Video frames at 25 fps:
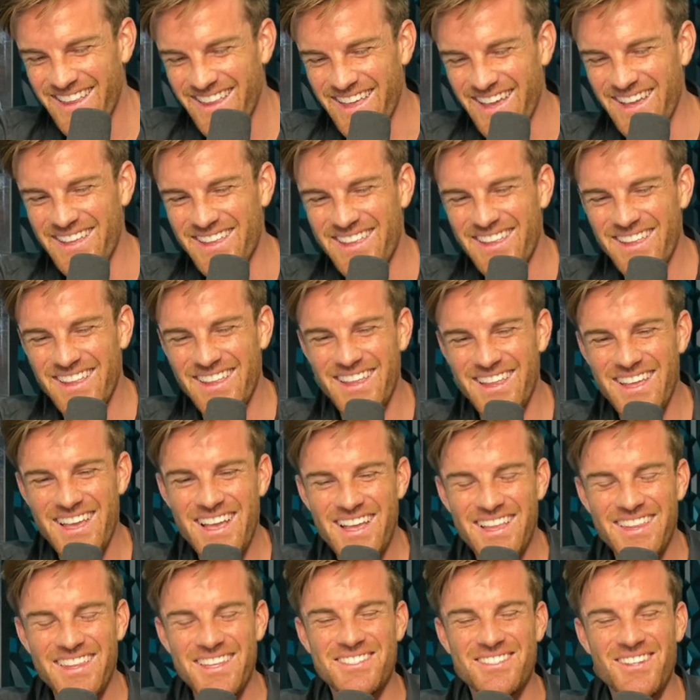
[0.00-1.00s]
they
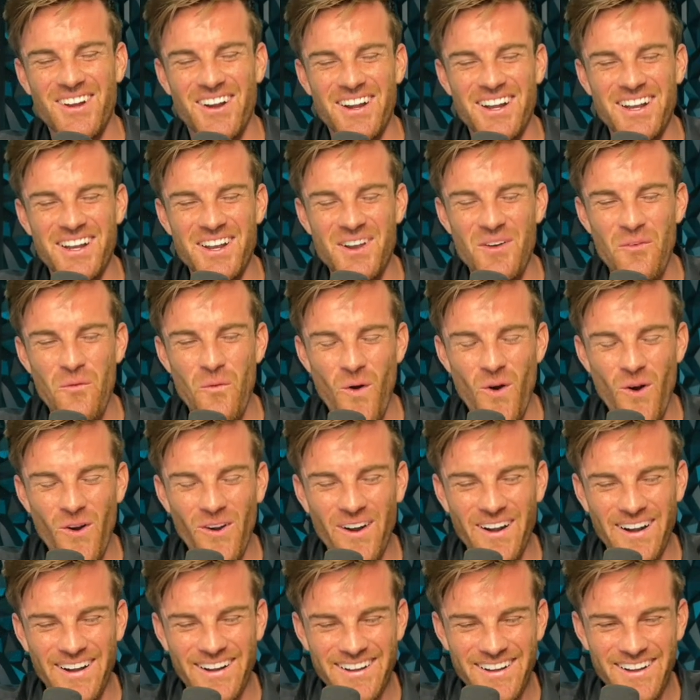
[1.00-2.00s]
they started a
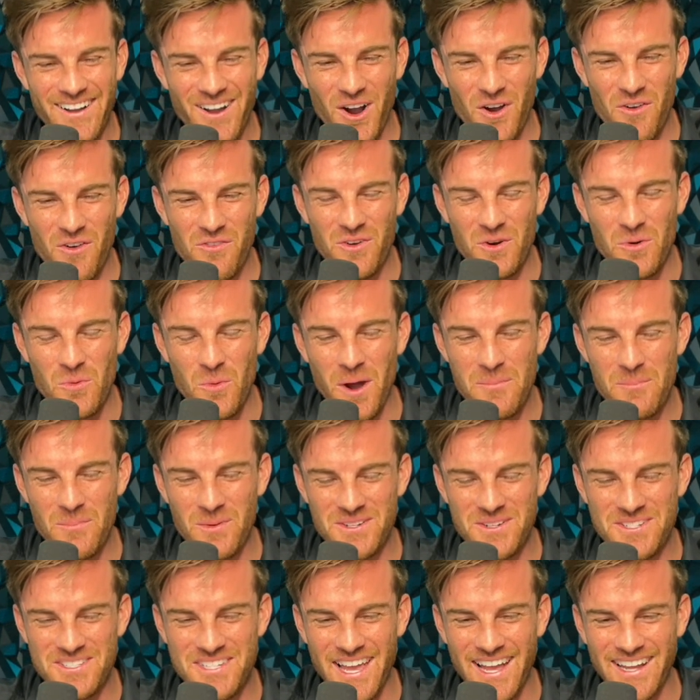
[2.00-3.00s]
war over one
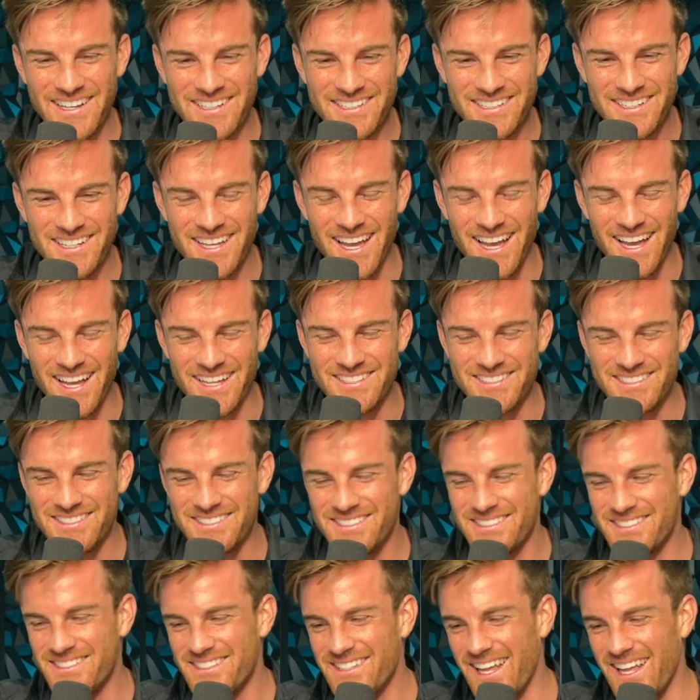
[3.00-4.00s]
percent, guys.
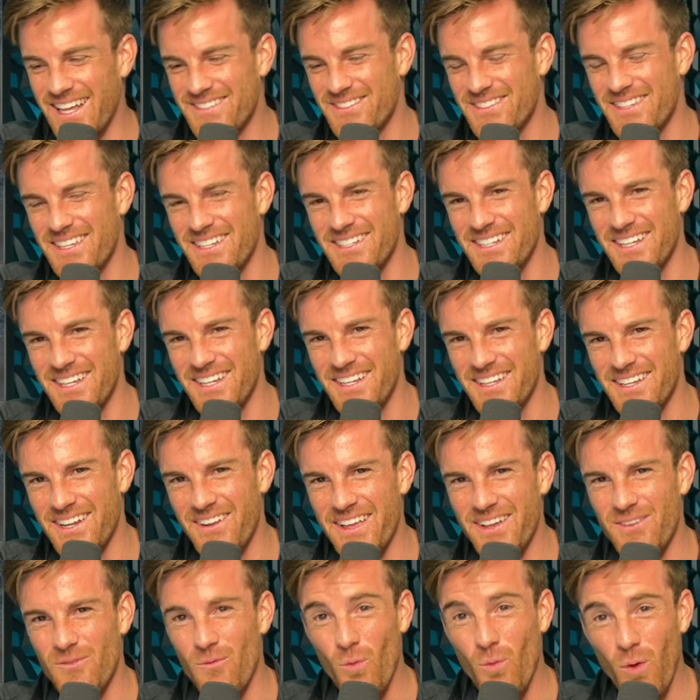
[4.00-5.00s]
That's what they did. They're
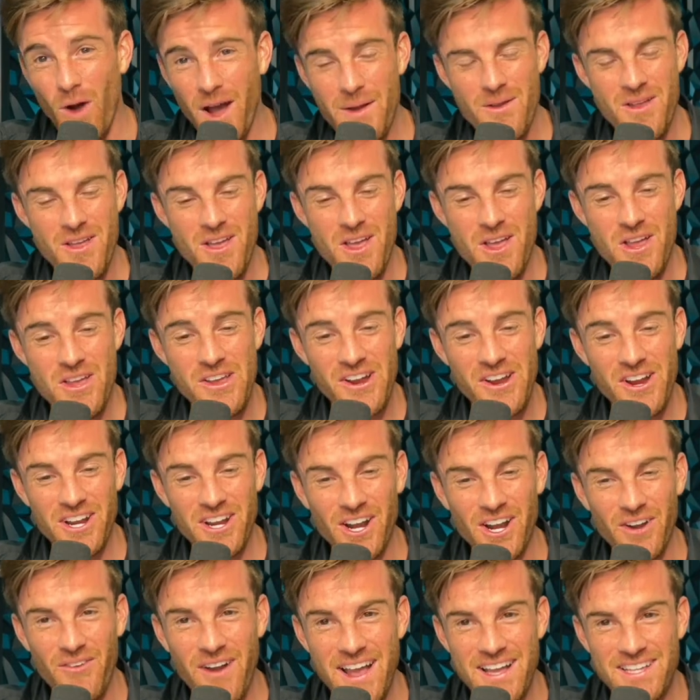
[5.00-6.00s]
like one. You're
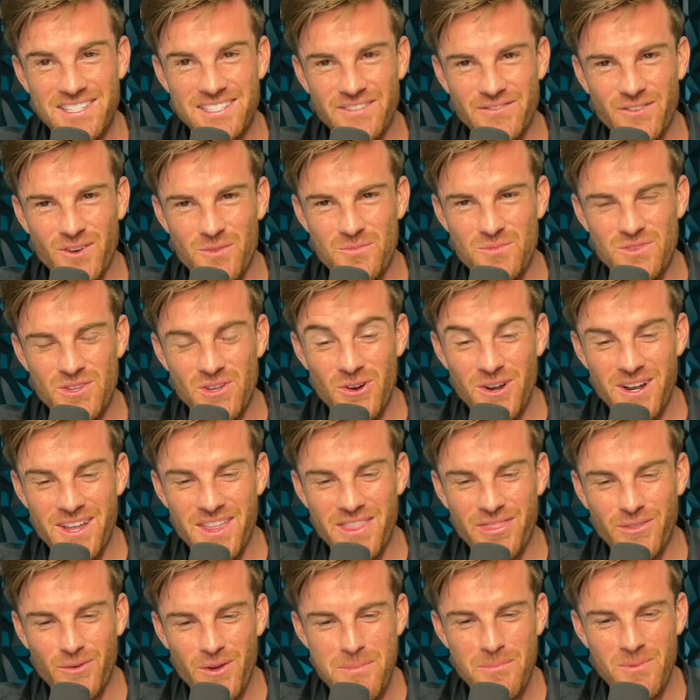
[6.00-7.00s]
gonna raise it from two to
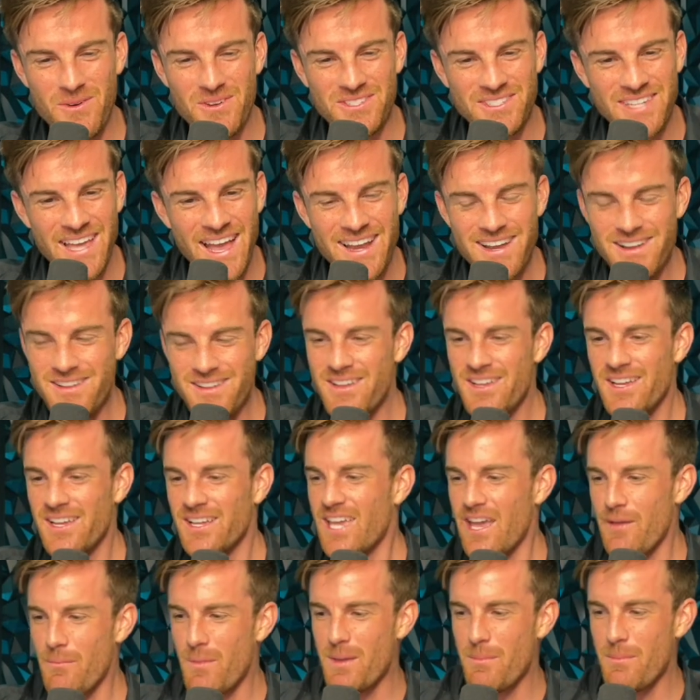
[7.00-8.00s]
three percent.
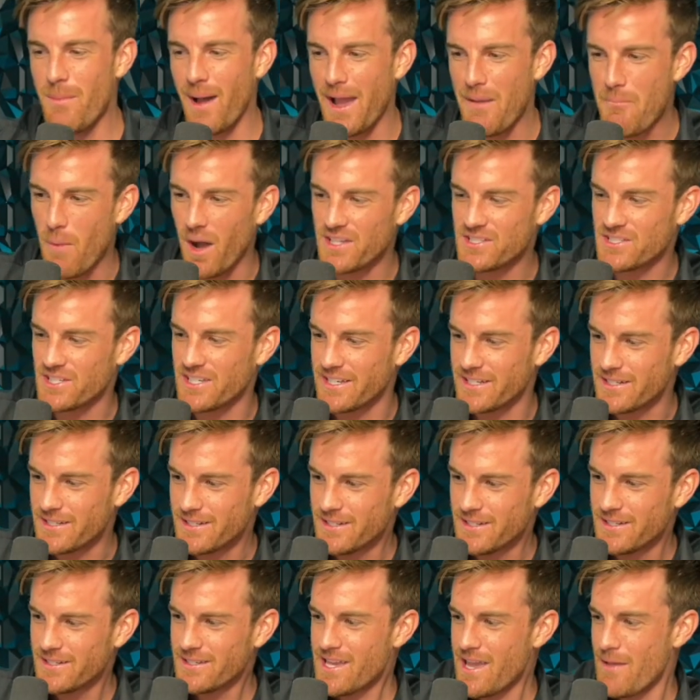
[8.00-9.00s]
Give me my musket.
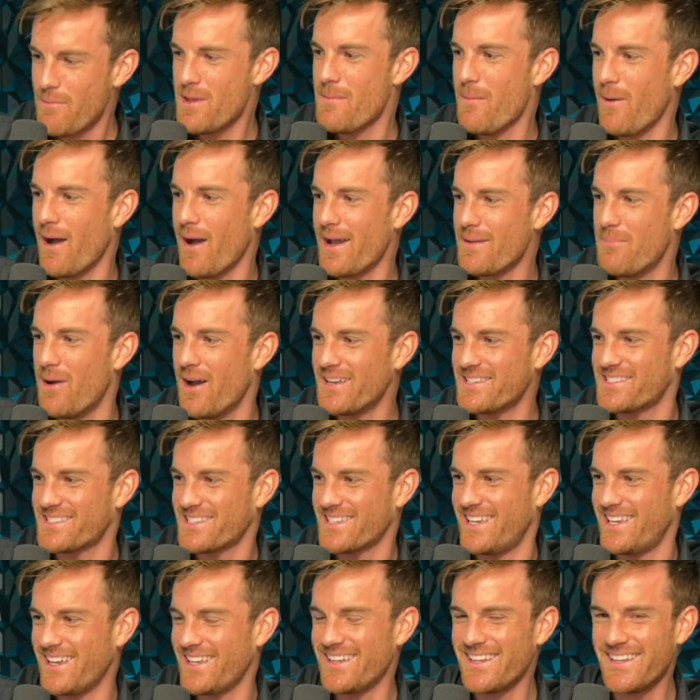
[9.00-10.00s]
Give me my
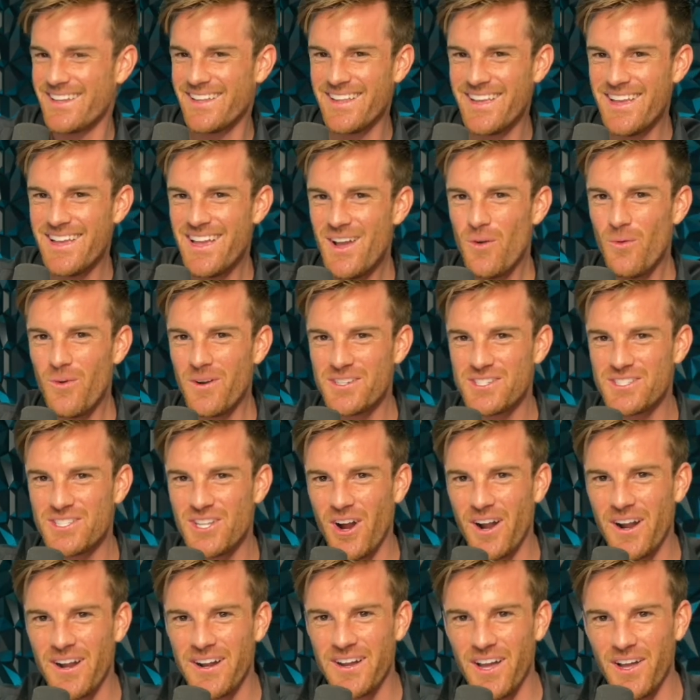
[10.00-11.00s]
musket. We're
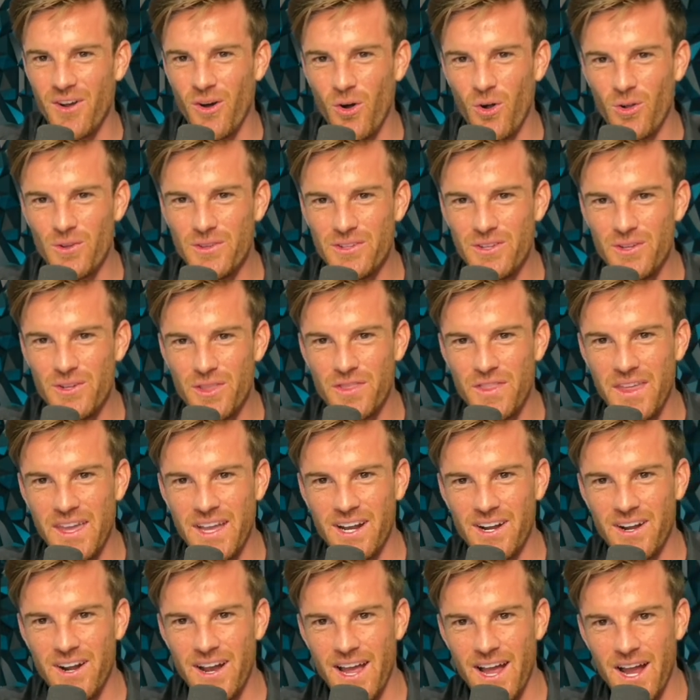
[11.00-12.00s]
starting a whole new
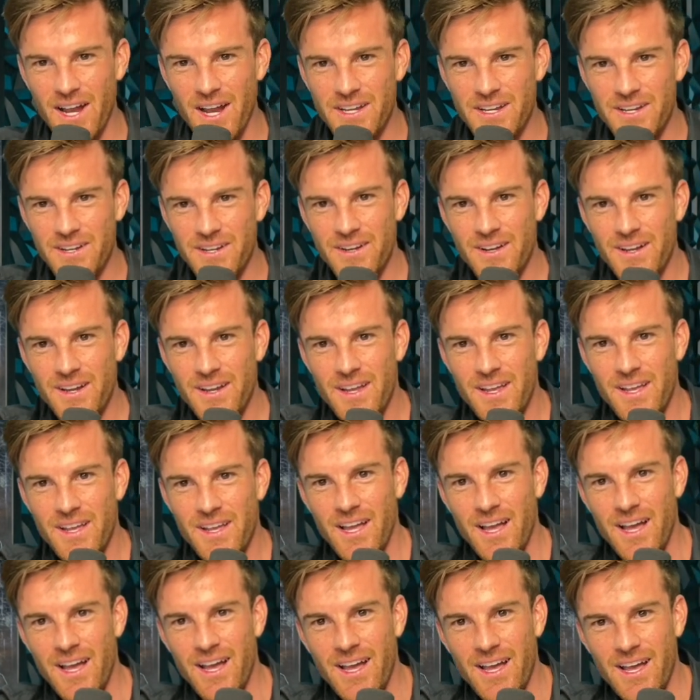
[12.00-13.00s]
thing around here.
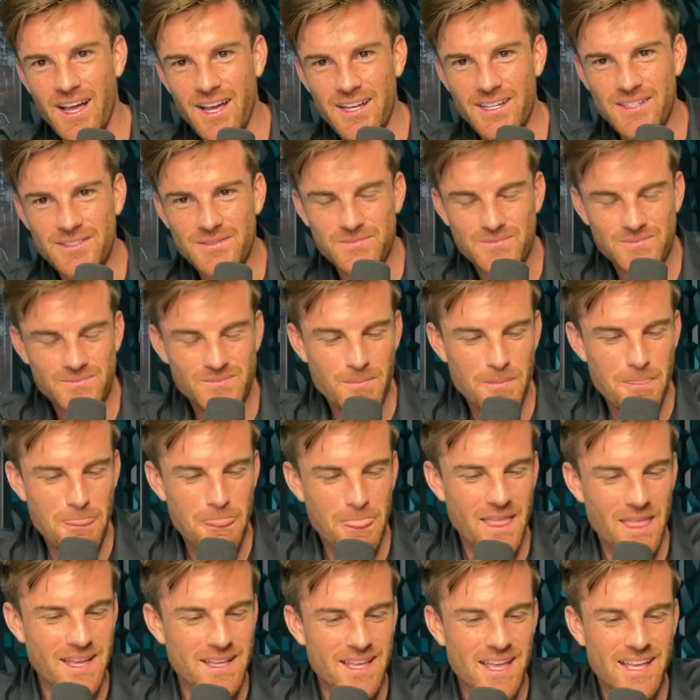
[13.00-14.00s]
Uh,
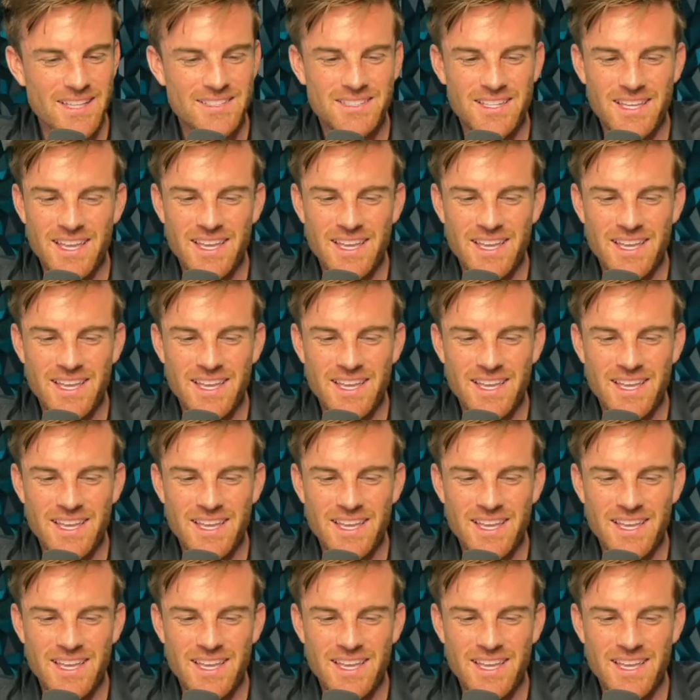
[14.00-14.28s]
it's